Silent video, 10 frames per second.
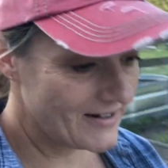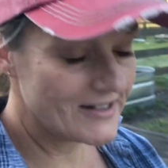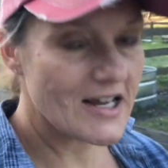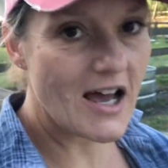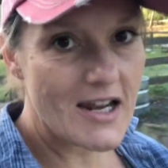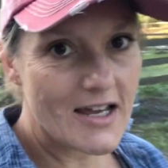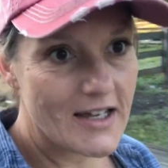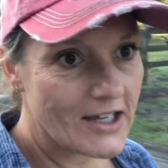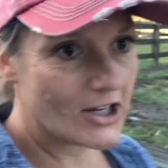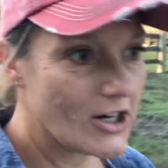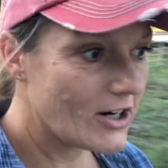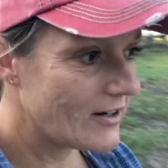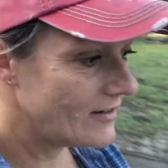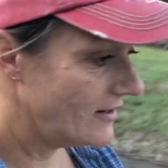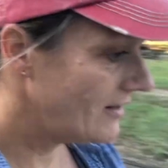Donna here
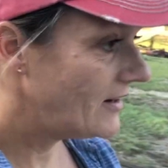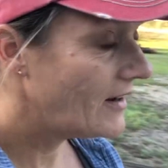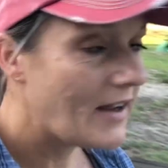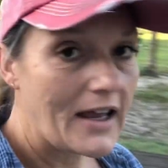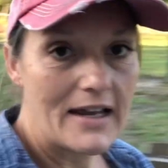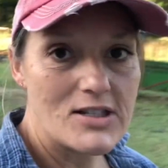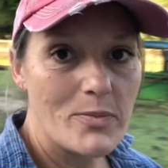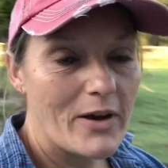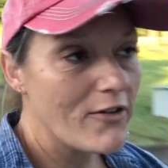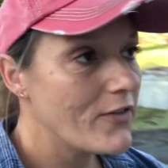at Hazelbell